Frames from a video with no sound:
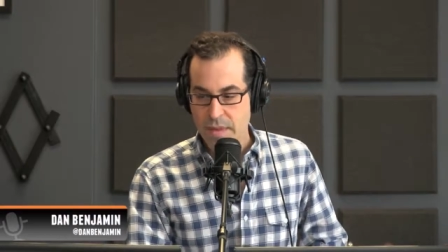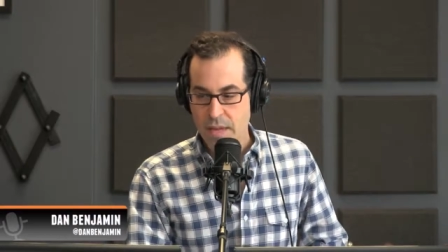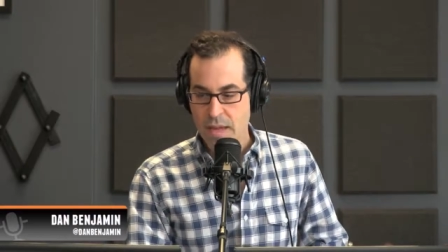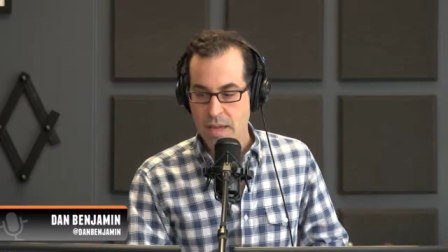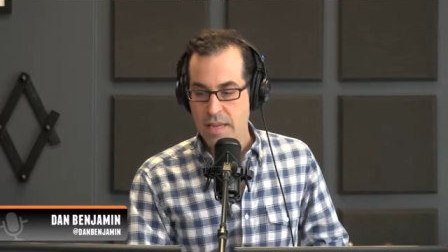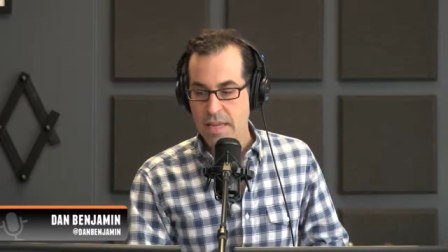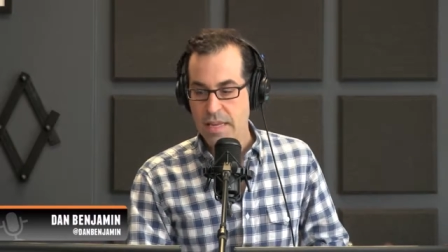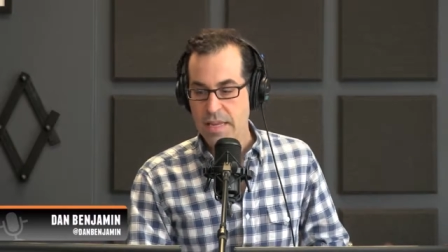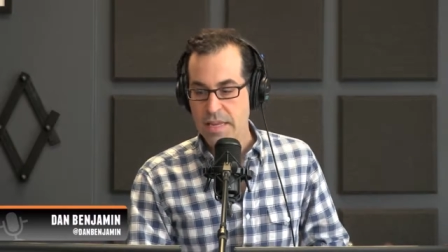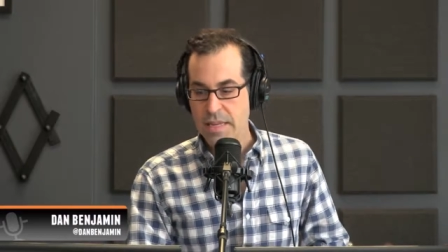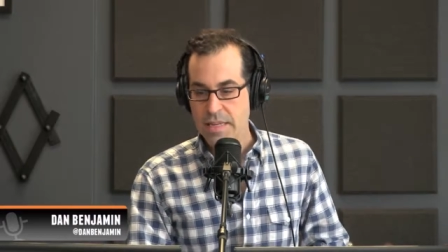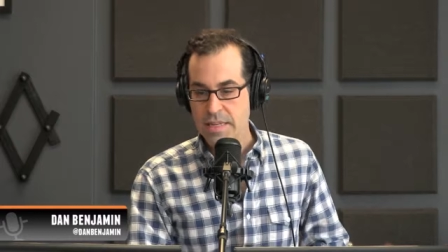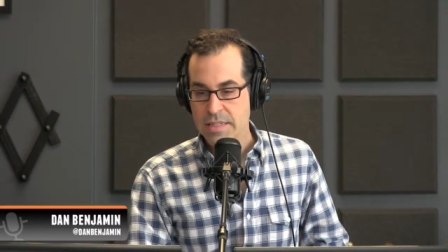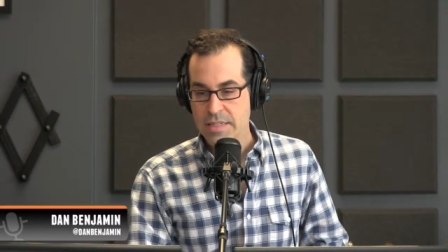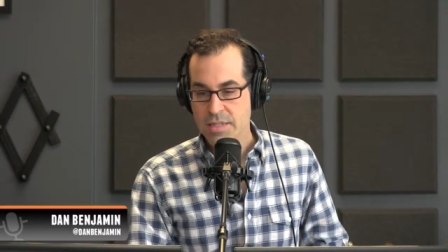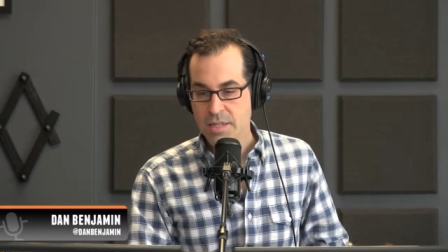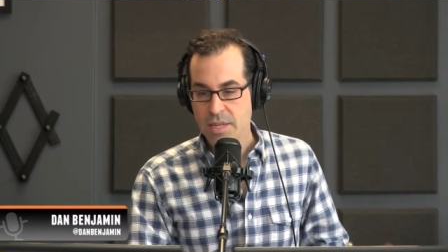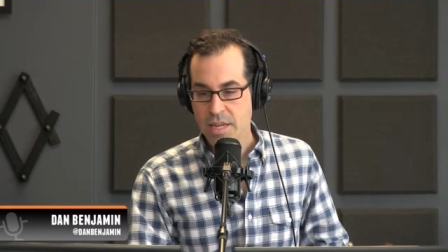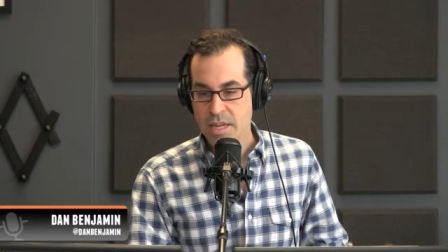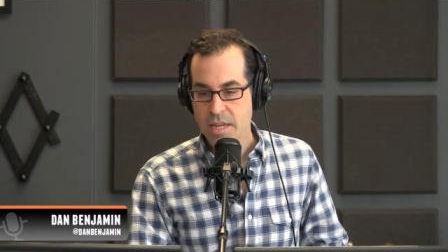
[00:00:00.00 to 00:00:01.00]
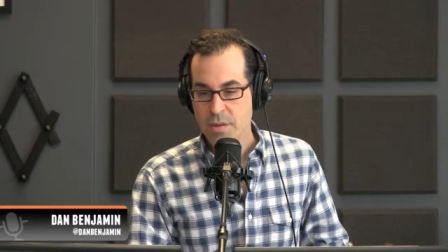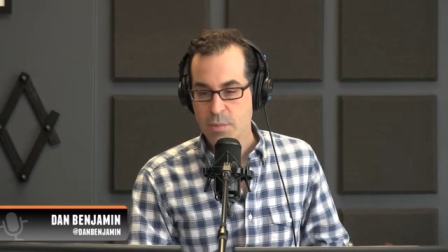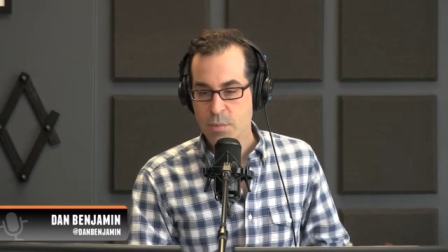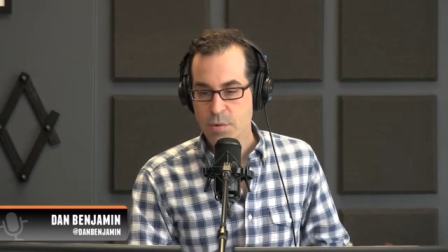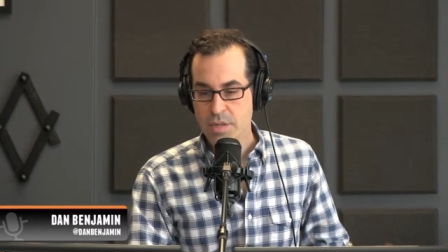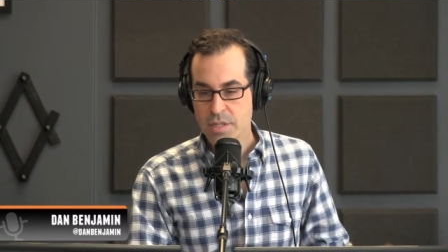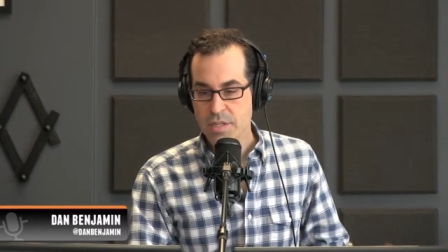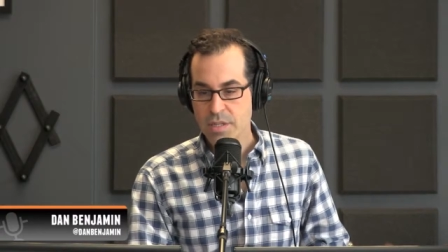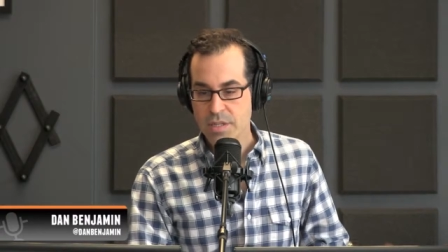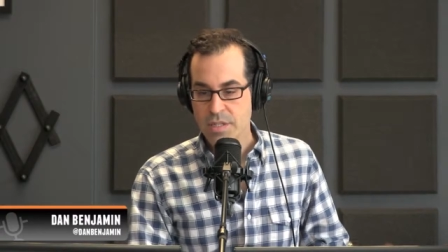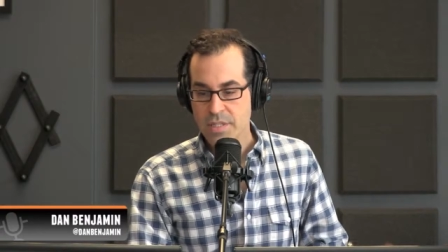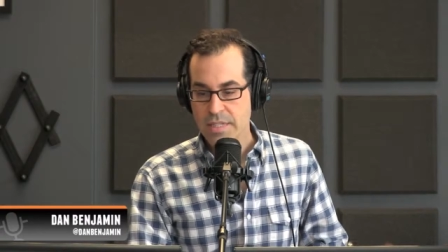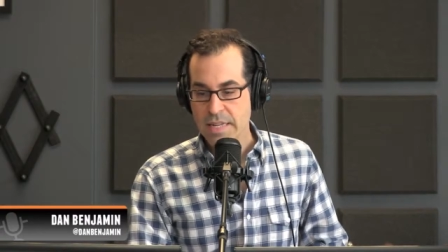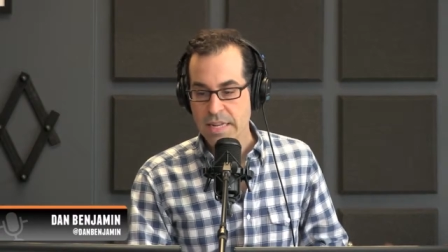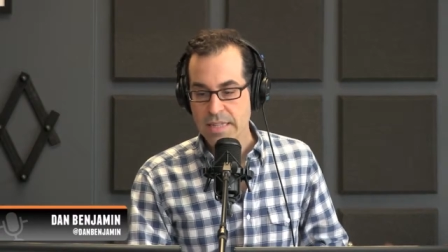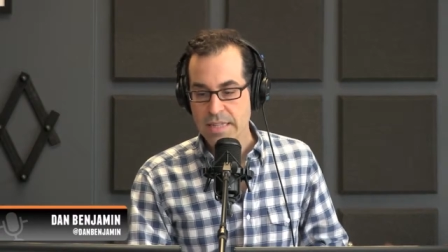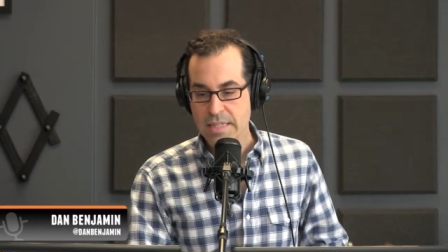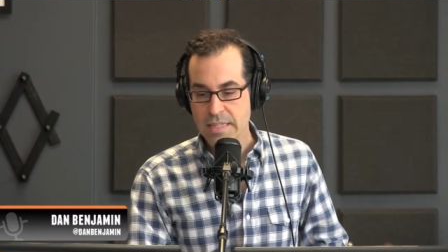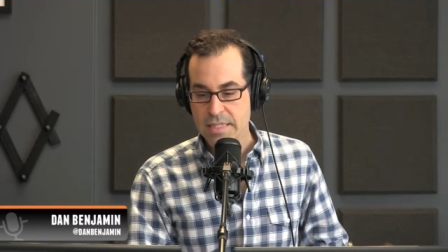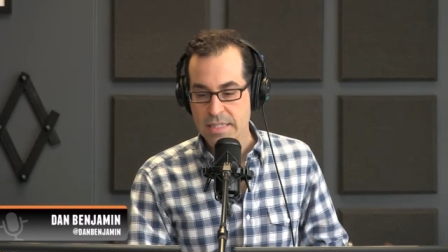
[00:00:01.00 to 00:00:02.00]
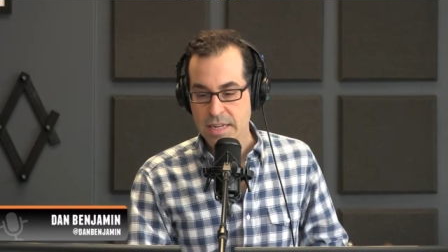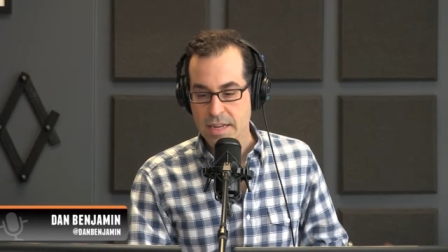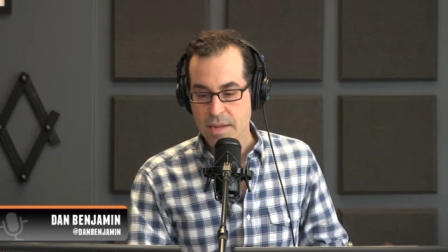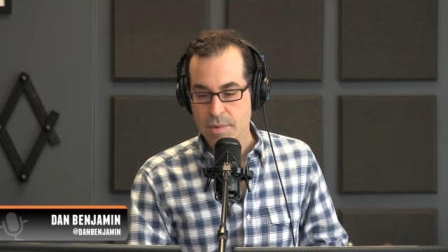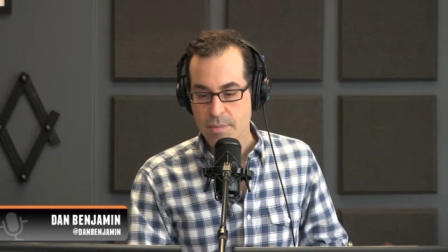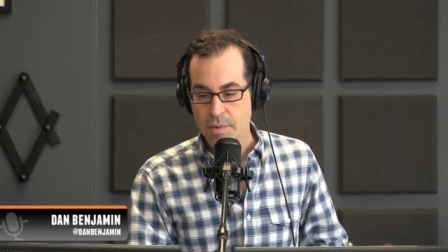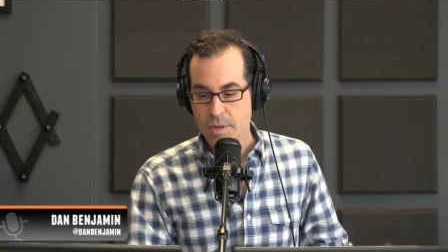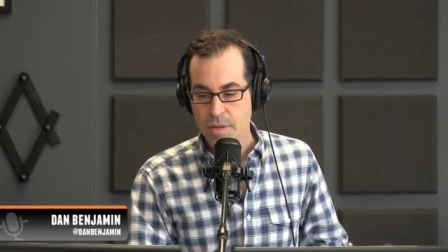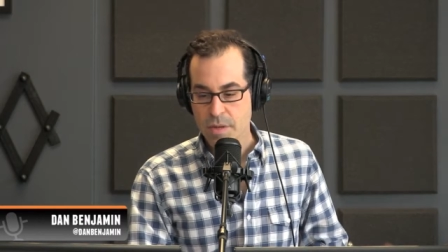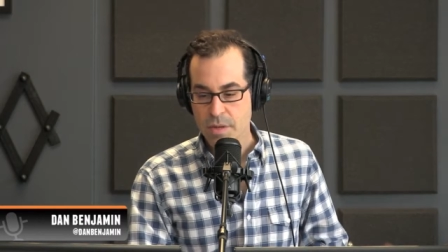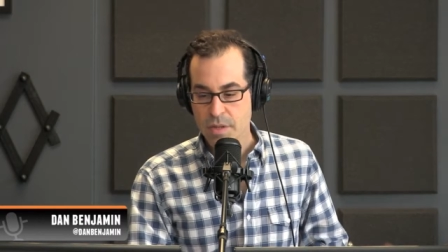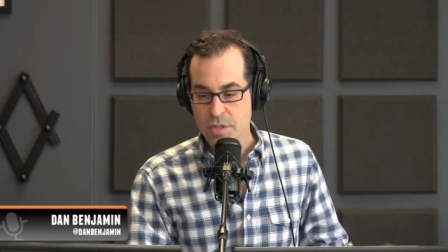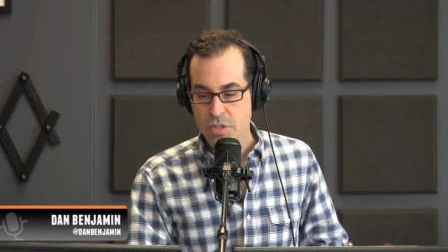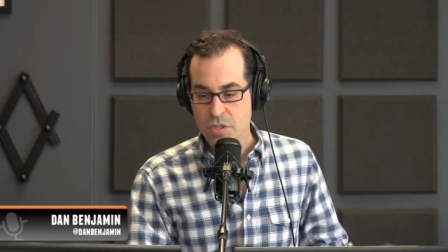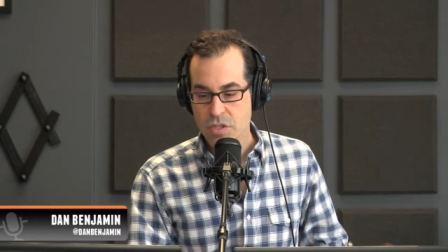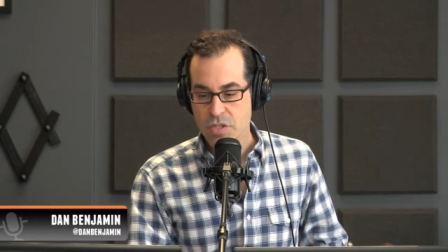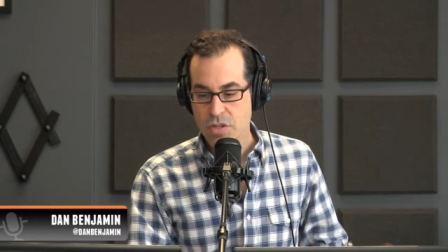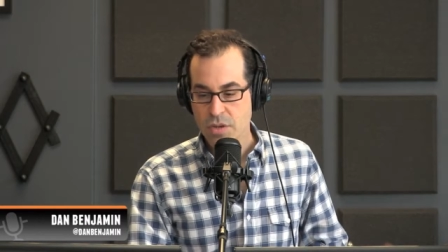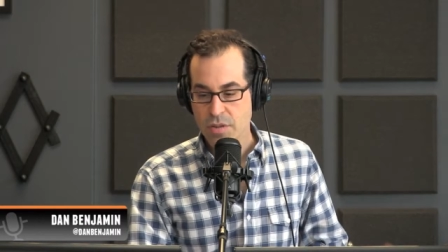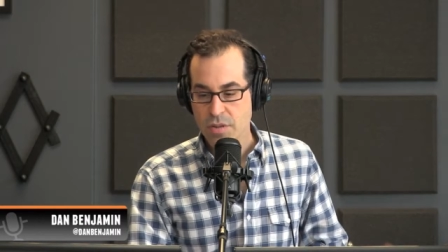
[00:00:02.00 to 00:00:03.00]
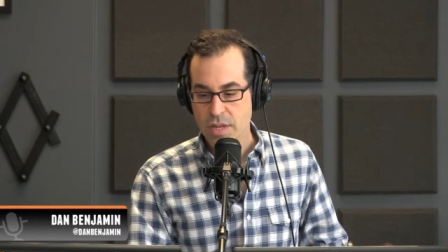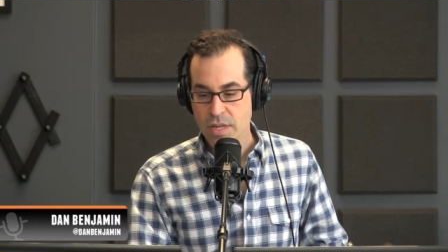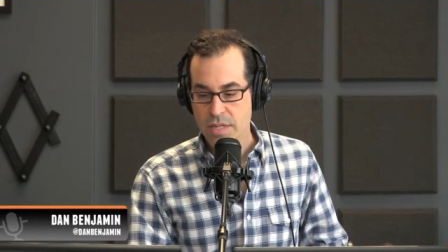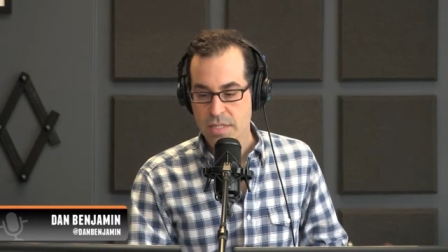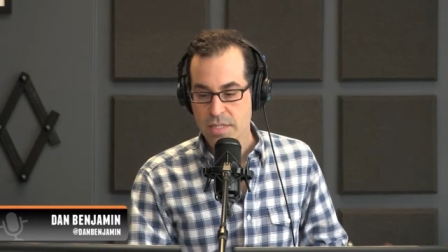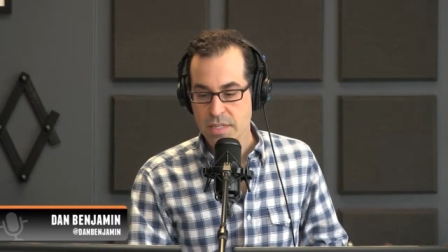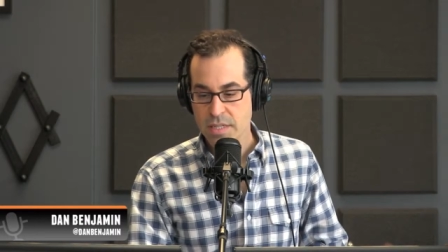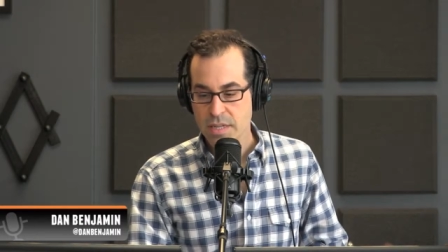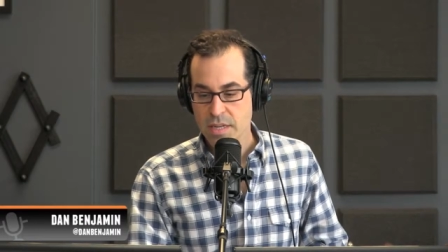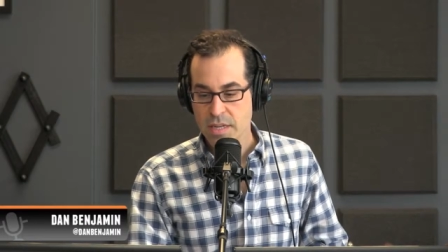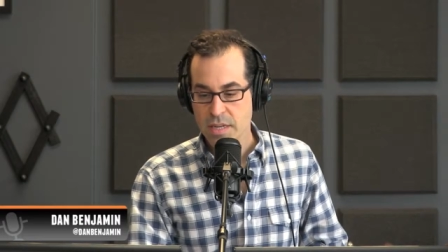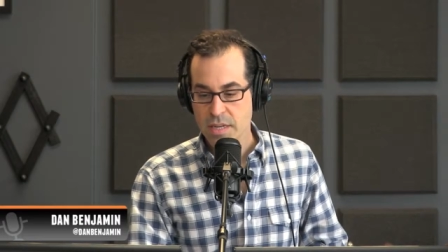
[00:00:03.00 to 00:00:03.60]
And he would set this up so that